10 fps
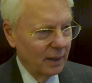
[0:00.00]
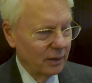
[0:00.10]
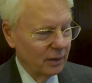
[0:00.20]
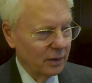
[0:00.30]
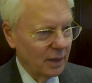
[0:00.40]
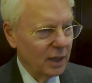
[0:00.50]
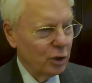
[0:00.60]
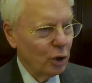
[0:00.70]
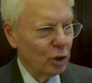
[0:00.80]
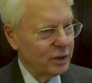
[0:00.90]
the
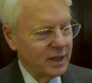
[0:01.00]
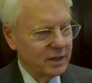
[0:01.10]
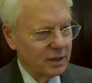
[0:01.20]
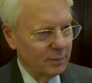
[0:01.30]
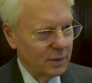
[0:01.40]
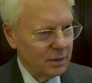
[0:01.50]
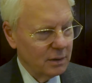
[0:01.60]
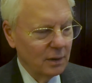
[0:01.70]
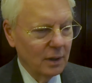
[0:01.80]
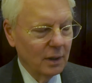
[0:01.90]
internal systems
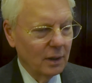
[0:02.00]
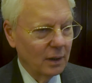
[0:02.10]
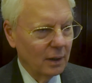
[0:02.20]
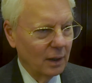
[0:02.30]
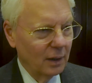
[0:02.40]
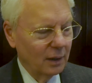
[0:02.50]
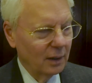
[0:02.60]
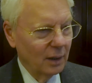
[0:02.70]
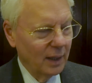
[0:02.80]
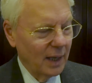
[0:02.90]
uh,
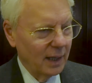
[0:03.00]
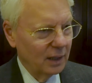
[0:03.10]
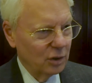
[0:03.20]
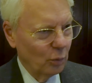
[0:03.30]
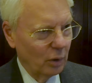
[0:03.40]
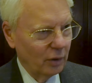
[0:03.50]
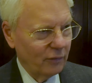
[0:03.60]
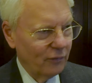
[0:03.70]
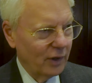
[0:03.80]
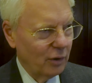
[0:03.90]
getting to work,
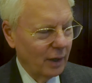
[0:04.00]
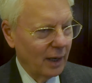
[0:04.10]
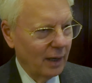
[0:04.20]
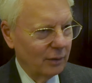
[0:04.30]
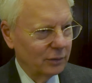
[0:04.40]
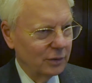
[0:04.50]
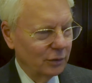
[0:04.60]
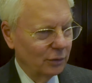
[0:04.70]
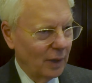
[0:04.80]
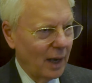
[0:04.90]
figuring out
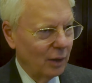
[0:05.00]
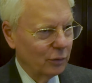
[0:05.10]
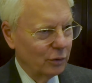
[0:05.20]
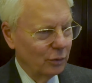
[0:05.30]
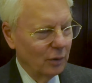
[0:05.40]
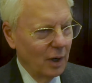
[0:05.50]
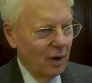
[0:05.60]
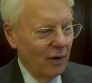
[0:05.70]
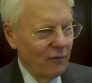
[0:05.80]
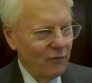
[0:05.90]
to how to
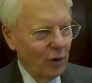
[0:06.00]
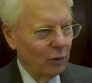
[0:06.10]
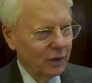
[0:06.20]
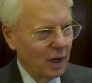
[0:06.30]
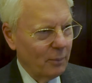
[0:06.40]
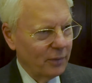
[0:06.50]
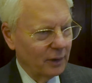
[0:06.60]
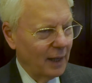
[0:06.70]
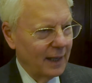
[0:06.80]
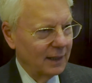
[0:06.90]
fold up the
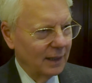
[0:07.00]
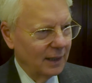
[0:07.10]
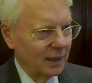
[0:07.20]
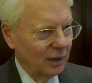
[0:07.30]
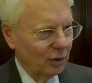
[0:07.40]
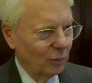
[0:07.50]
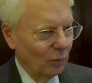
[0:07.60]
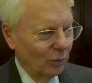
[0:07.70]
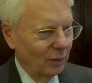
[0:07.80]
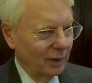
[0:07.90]
landing gear
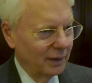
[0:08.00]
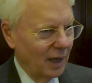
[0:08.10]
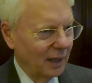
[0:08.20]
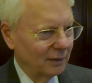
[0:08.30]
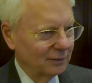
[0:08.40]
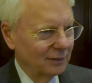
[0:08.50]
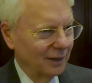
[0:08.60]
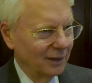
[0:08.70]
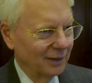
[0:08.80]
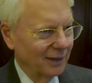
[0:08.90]
and not
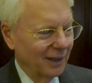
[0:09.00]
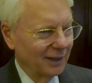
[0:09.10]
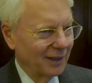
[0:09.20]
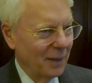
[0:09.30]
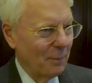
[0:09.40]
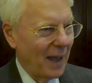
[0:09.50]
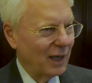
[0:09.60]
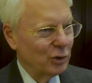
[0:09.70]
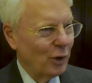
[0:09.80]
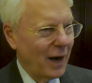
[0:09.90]
uh,
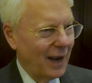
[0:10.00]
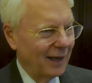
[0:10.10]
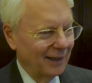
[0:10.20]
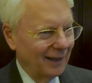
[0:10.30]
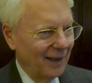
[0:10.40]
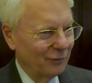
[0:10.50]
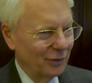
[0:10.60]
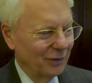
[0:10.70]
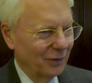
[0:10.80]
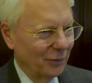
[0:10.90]
impact drag after
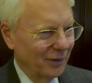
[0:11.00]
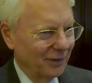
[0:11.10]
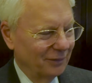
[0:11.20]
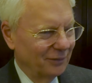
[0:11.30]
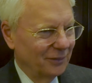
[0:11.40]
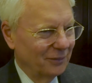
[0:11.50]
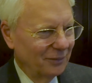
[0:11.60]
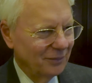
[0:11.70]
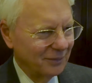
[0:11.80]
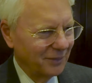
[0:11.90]
uh, with a
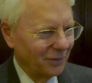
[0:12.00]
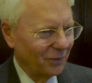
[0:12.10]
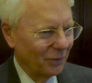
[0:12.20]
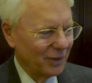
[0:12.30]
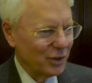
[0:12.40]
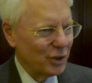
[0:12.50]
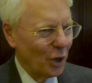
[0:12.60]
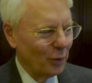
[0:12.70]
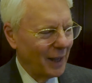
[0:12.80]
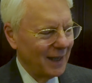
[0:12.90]
right. with a
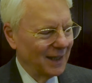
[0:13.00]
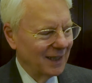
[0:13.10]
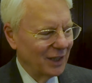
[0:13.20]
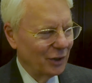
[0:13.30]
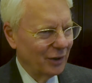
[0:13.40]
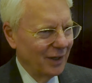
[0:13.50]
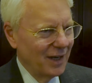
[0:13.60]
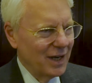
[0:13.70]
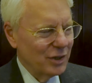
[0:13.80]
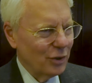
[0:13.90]
stowed landing gear.
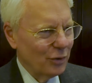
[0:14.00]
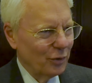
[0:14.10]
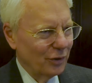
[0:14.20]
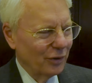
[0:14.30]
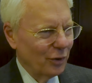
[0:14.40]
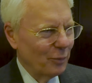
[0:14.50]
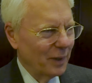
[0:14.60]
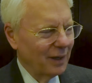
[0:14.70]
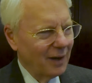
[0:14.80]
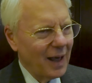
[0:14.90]
So there there have
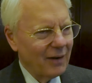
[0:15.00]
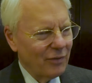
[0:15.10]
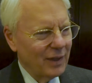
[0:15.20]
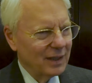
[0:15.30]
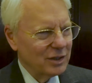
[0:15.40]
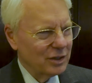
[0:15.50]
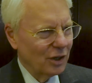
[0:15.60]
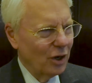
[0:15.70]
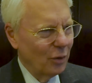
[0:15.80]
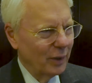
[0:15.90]
been a lot of things to
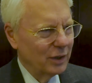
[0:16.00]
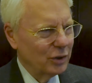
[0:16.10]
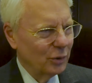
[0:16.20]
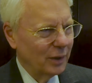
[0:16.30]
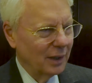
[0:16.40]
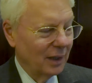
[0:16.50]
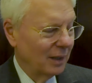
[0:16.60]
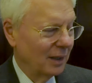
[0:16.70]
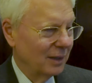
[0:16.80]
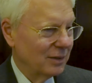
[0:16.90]
go into it,
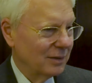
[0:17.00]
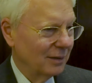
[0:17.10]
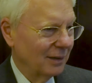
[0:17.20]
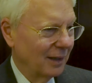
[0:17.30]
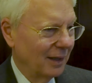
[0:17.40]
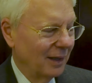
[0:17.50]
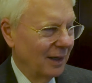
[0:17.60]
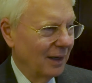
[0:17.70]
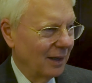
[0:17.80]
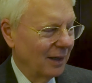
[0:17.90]
and it's
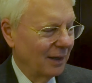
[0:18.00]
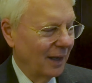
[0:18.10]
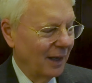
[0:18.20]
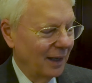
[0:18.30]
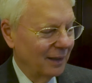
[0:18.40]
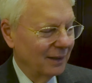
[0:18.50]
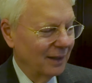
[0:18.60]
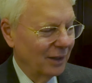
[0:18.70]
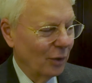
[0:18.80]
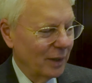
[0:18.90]
uh, and
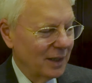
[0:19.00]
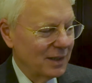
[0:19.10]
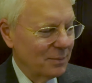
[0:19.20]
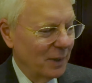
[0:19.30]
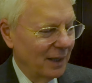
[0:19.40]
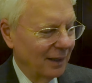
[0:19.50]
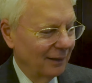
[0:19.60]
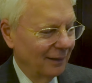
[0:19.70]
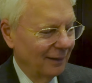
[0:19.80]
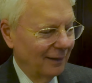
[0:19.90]
you know it has
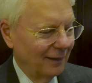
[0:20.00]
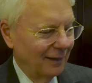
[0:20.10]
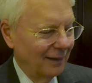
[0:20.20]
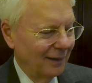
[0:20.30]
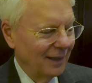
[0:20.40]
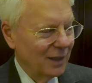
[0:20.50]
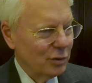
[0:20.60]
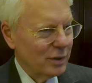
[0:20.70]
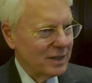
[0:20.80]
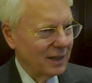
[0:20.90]
been
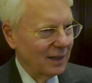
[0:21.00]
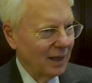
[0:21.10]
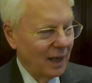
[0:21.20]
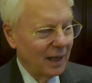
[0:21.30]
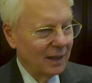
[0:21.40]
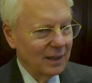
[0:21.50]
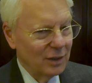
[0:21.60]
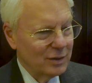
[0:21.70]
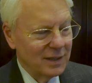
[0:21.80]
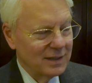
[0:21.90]
interesting
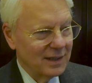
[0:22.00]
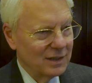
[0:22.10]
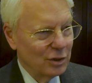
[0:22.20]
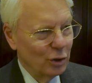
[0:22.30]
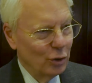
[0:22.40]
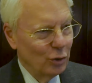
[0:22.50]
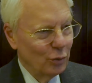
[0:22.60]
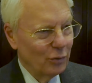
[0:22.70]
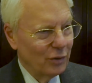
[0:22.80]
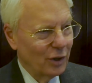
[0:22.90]
and since it's
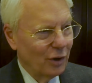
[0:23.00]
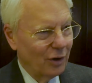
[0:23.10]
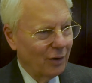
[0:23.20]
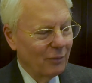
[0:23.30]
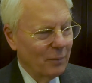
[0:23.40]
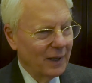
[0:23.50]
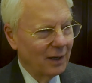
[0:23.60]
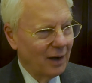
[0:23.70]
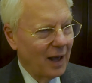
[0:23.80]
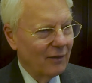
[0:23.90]
new there have been a
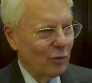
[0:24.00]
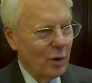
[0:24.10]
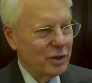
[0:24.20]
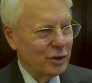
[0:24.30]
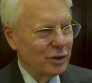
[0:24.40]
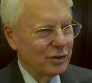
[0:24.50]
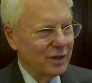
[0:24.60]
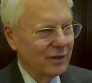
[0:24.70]
lot of questions